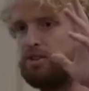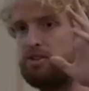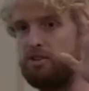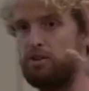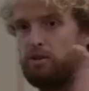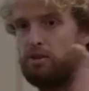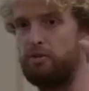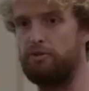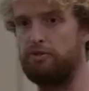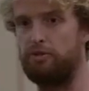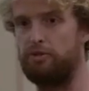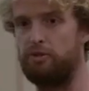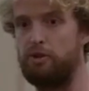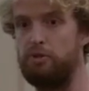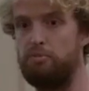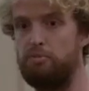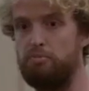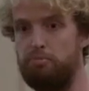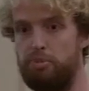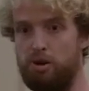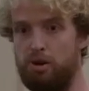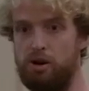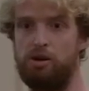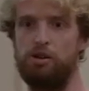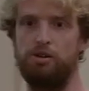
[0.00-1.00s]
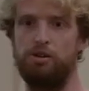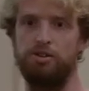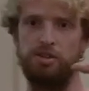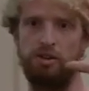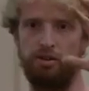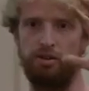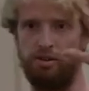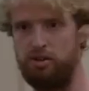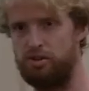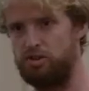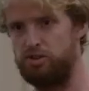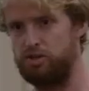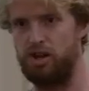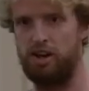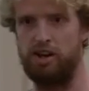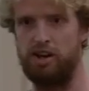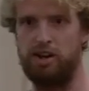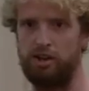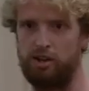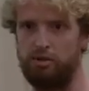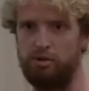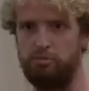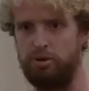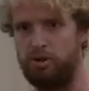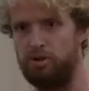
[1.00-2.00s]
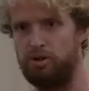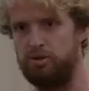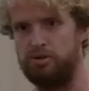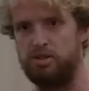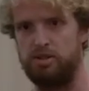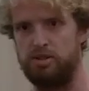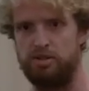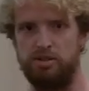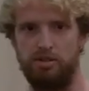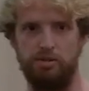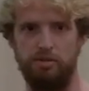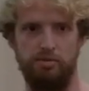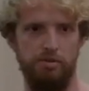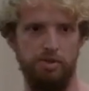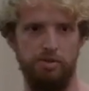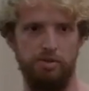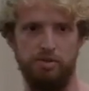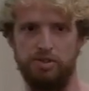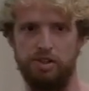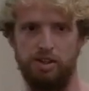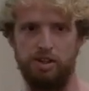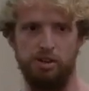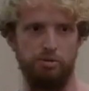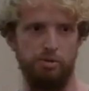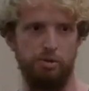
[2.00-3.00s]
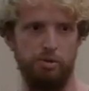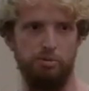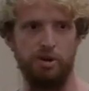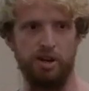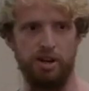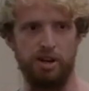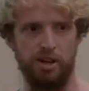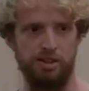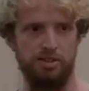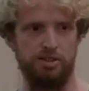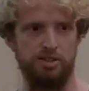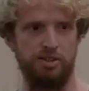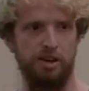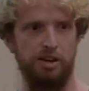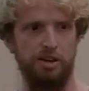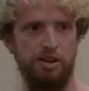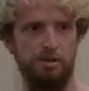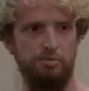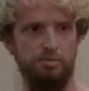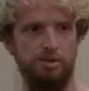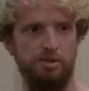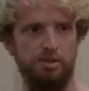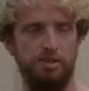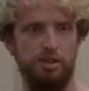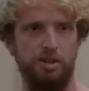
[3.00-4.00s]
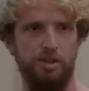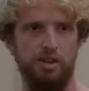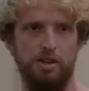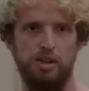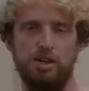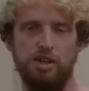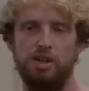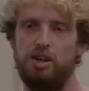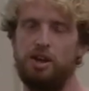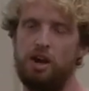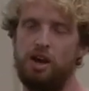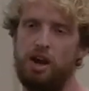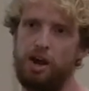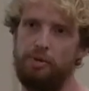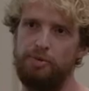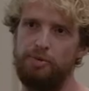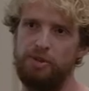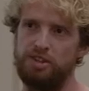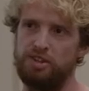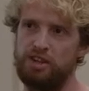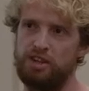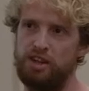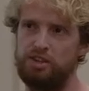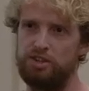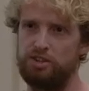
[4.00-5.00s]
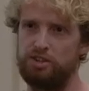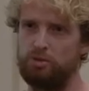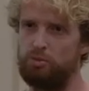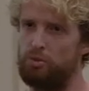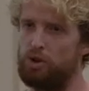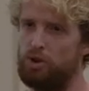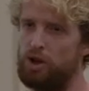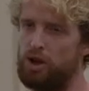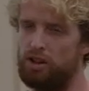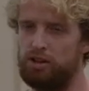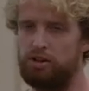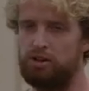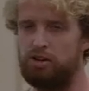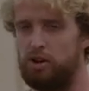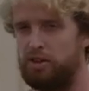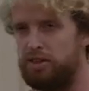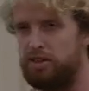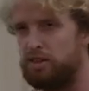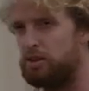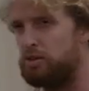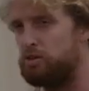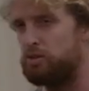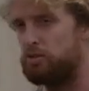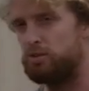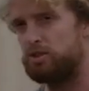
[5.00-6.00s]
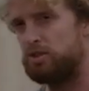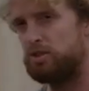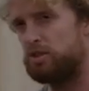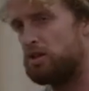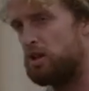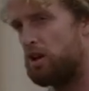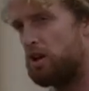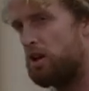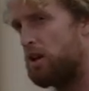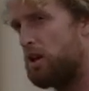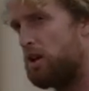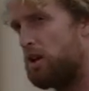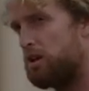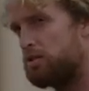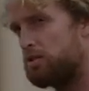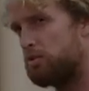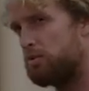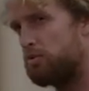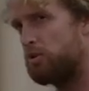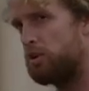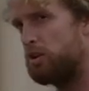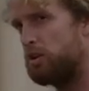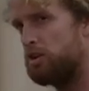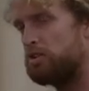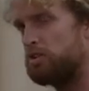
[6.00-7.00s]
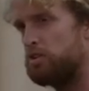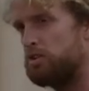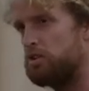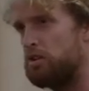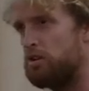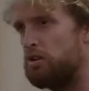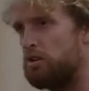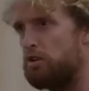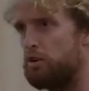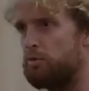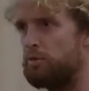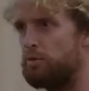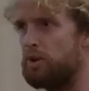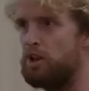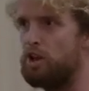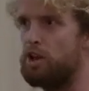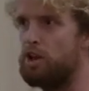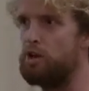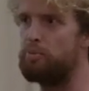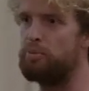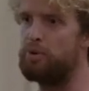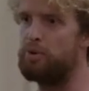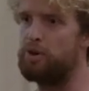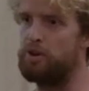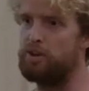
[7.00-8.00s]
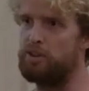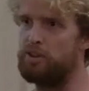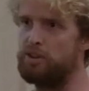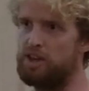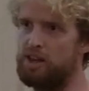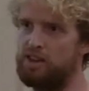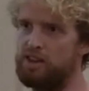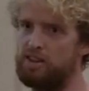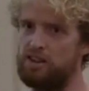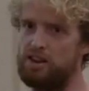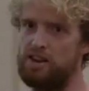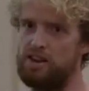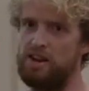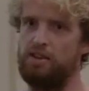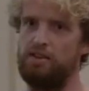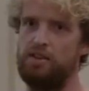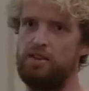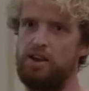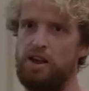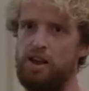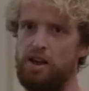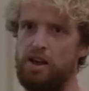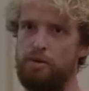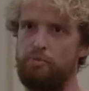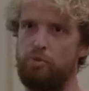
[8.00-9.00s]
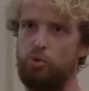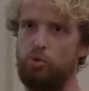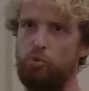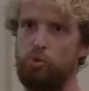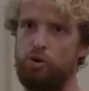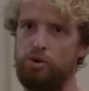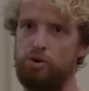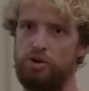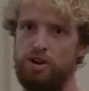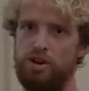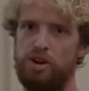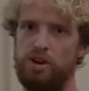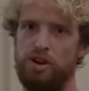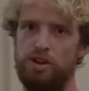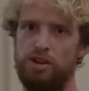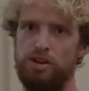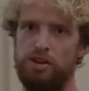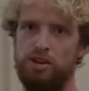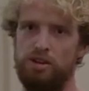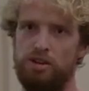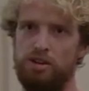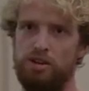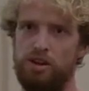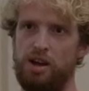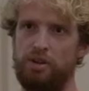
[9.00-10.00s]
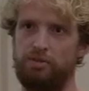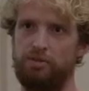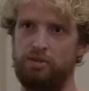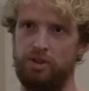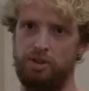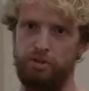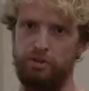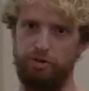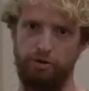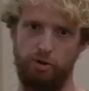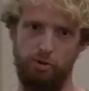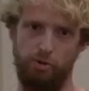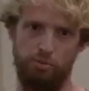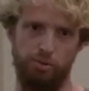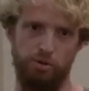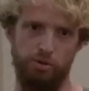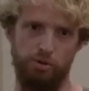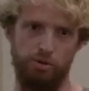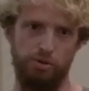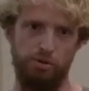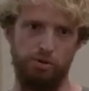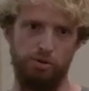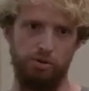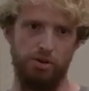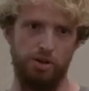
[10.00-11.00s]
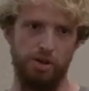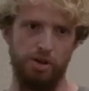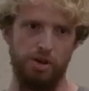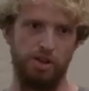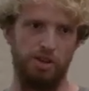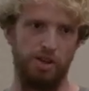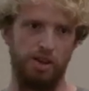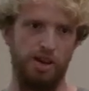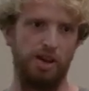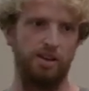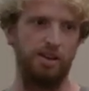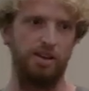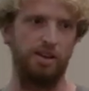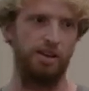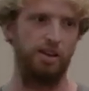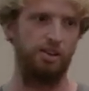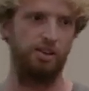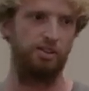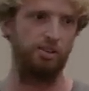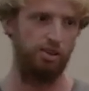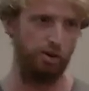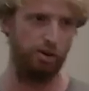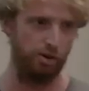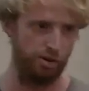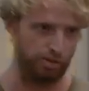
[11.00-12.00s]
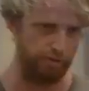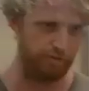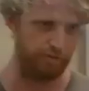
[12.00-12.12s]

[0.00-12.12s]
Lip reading: stuff for in bars, huge Heineken posters, you've seen them a million times. And they sent some, I think it was somewhere in Eastern Europe, but then one night after the football, they had like a dog